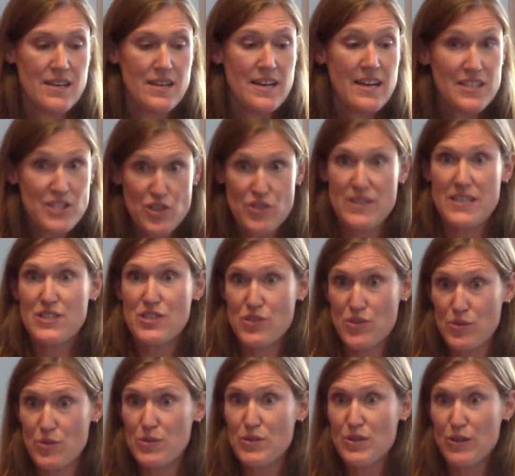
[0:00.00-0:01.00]
And so they
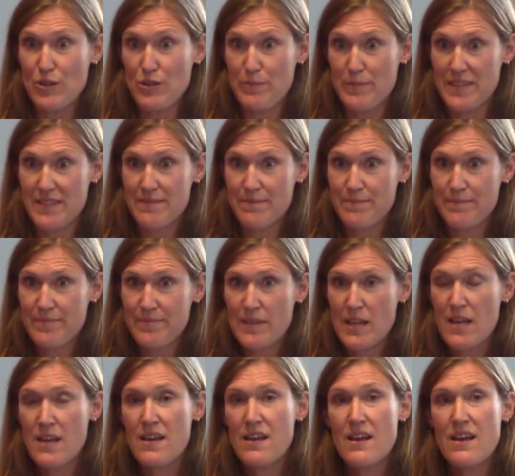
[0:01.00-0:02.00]
sued Goldman.
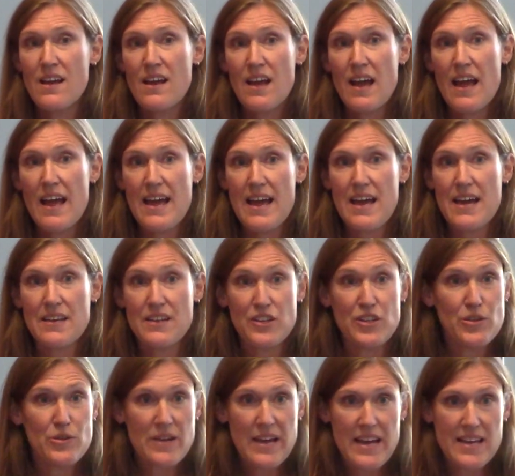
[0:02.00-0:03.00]
And
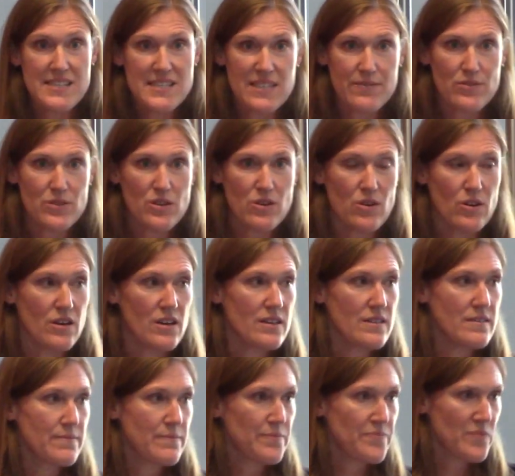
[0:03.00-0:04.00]
a UK civil court
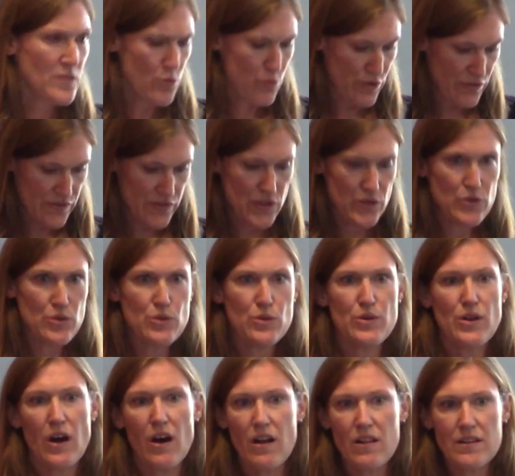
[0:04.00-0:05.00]
reviewed
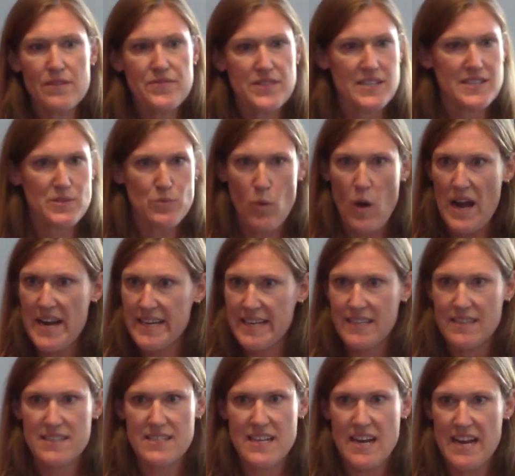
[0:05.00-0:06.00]
all of this
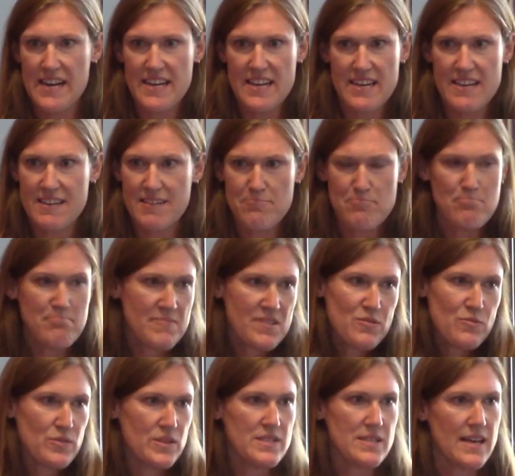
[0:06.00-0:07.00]
whining and dining and
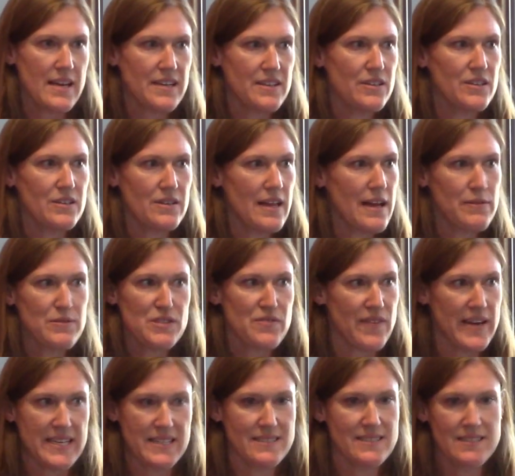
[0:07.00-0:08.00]
was like, no, that was
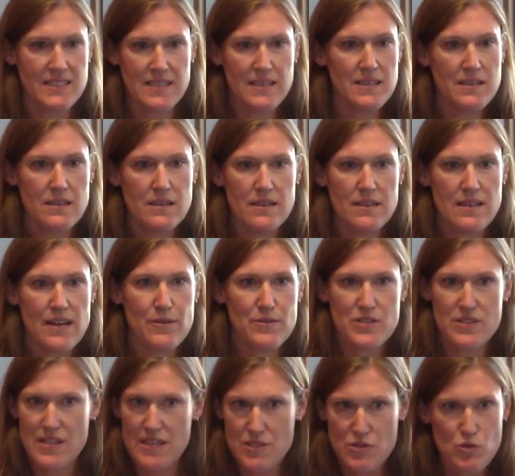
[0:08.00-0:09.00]
fine.
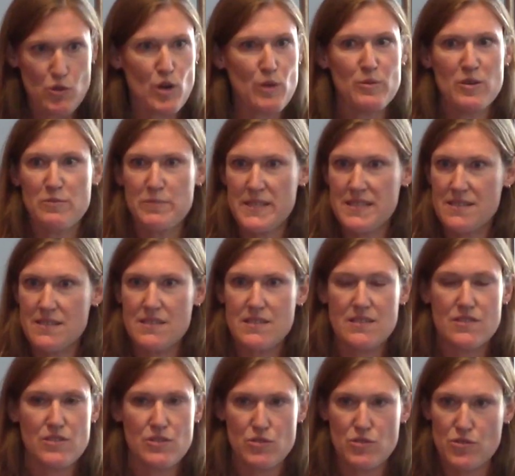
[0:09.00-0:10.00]
That's normal business
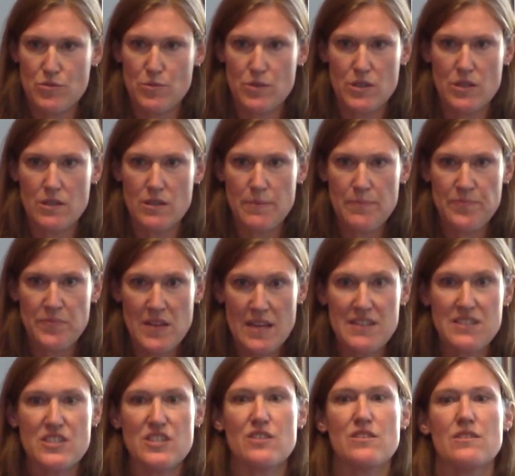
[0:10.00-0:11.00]
as usual.
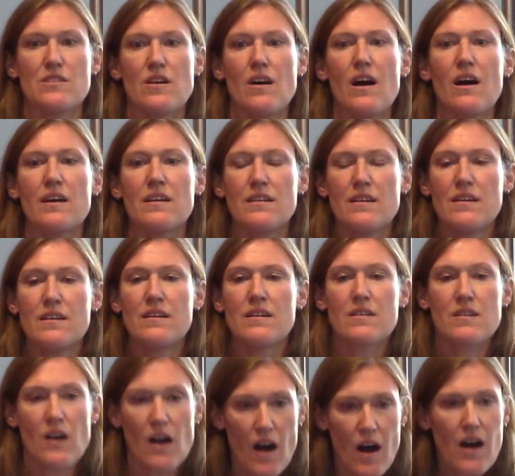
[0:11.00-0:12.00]
It did not
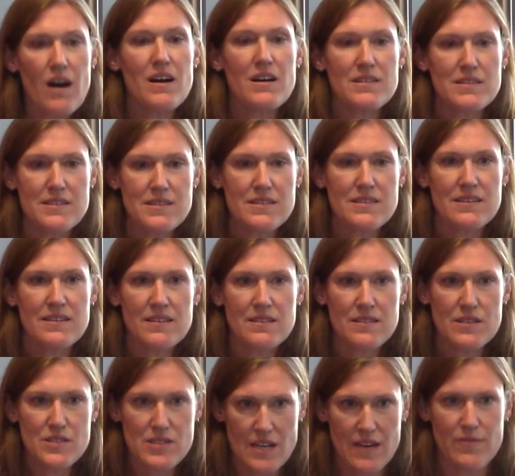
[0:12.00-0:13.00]
cause
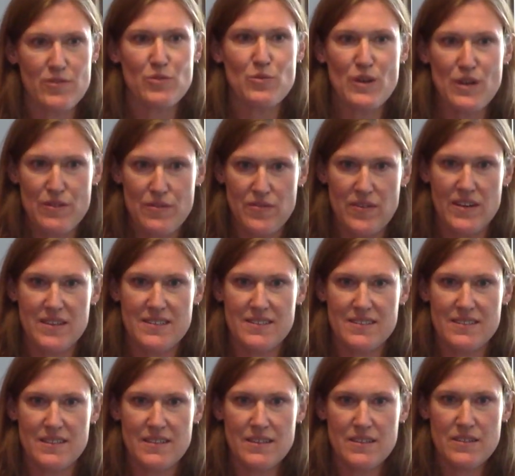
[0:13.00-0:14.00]
the sovereign wealth
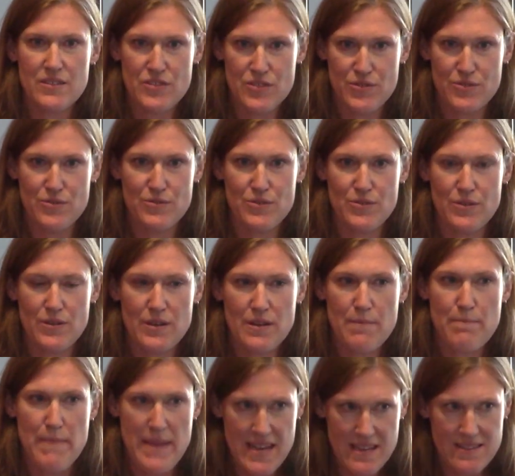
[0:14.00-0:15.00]
fund to
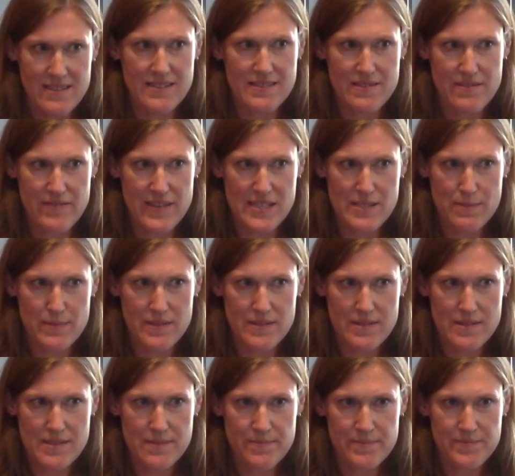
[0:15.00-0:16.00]
make these investments.